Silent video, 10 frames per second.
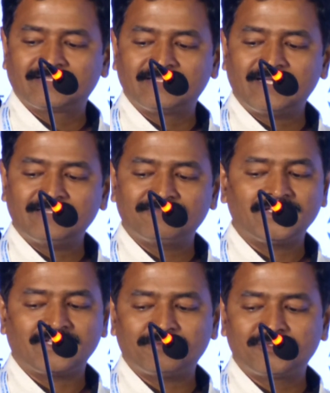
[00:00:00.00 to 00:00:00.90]
That we
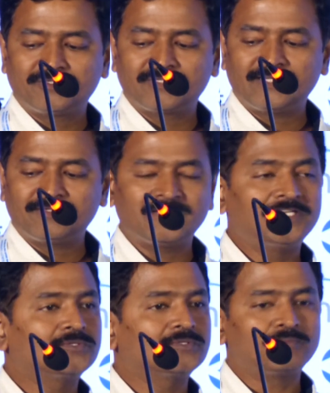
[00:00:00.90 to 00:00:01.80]
are able to get
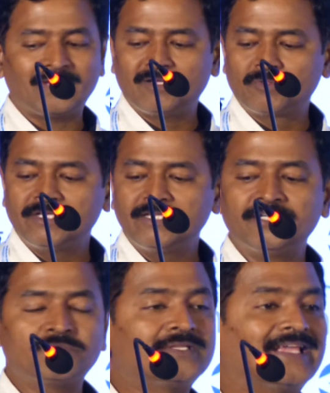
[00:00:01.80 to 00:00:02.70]
into by looking
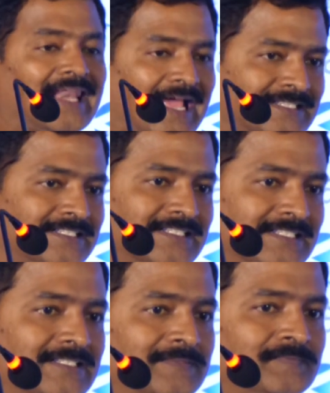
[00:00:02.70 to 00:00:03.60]
into the
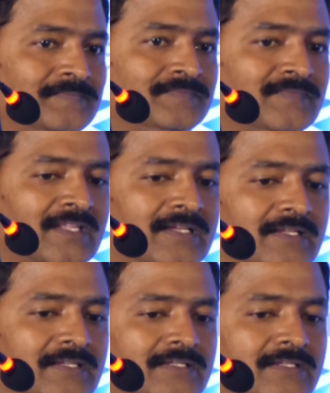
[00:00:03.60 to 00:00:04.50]
galaxies.
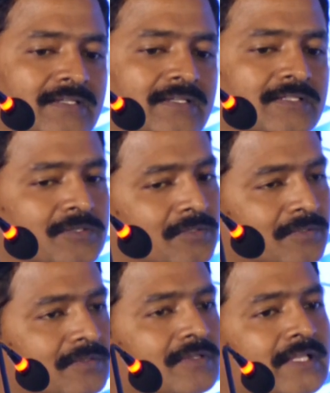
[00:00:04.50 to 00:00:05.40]
So
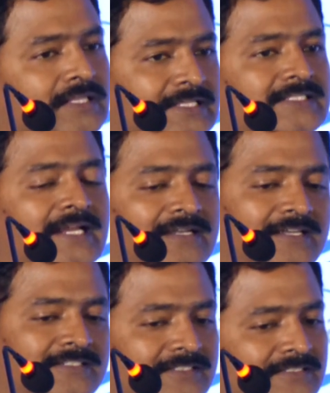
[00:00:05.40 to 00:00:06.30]
these
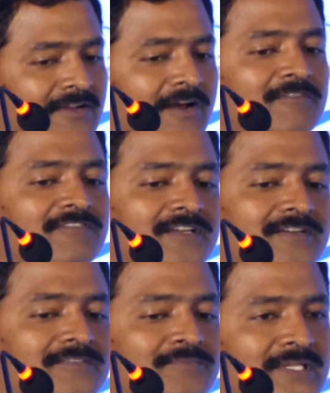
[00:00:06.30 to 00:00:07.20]
satellites are for
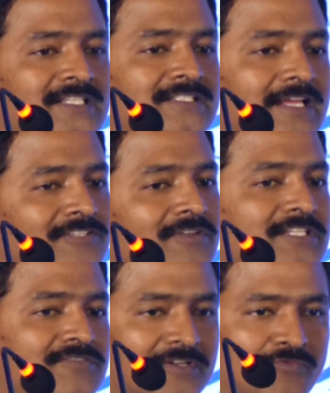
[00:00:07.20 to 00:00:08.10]
peace as well as
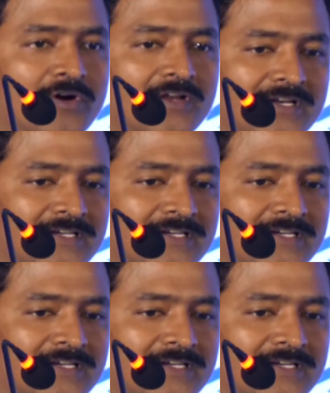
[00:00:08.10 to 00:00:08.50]
for war.